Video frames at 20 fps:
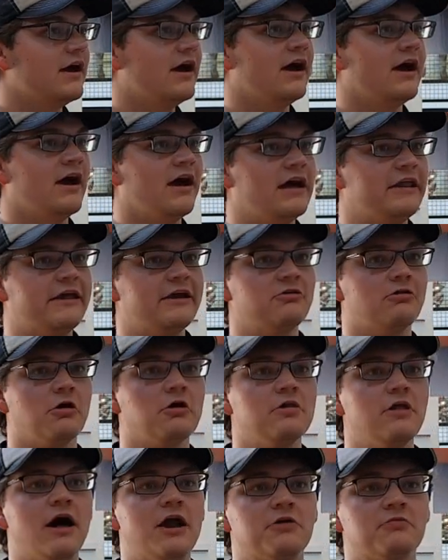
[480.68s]
they grow a
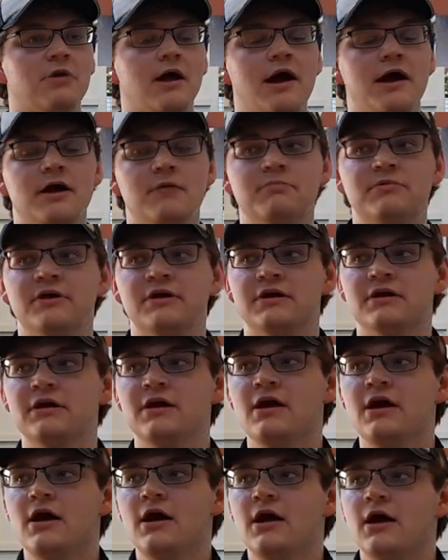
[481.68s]
lot of rye up there.
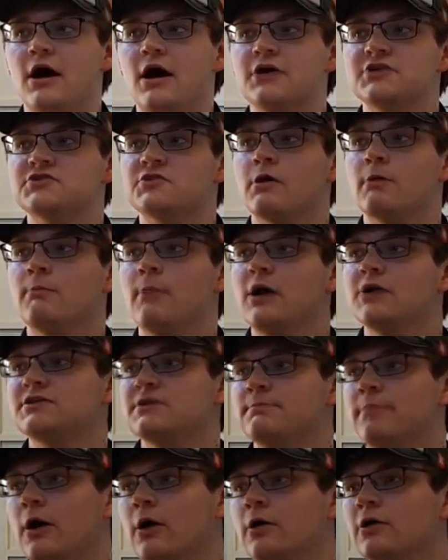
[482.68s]
Also, our malted
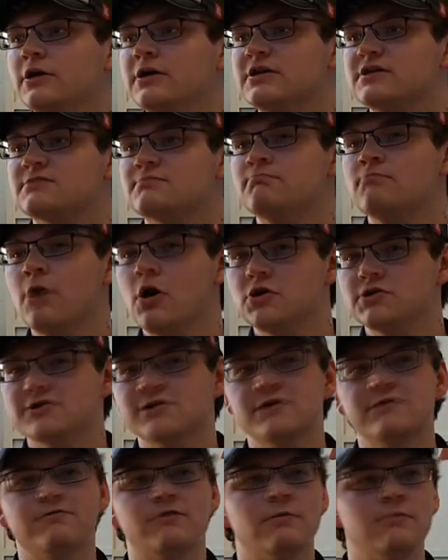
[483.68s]
barley is mostly
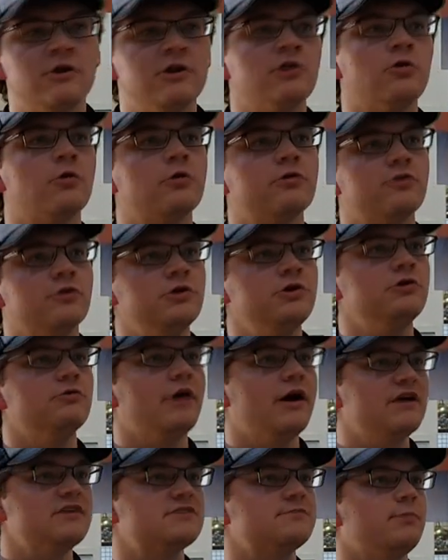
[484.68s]
from the northern U.S.,
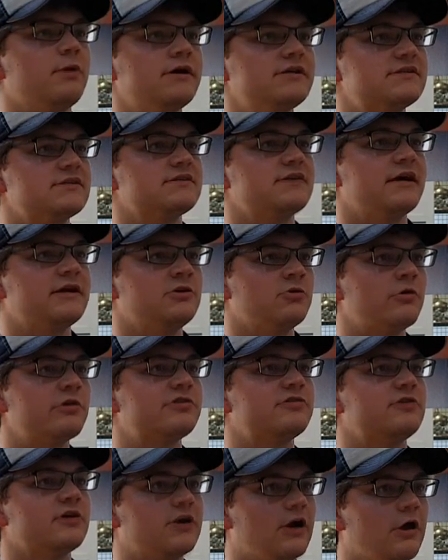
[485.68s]
places like North
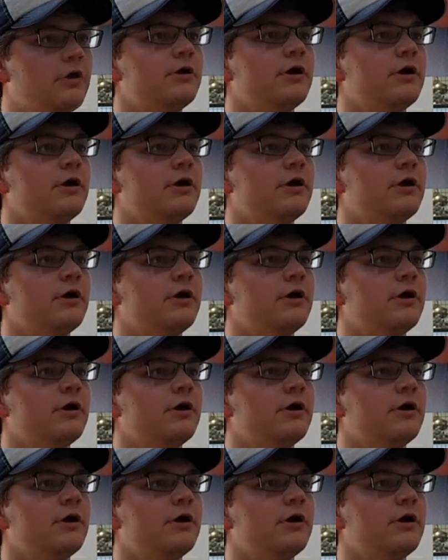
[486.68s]
Dakota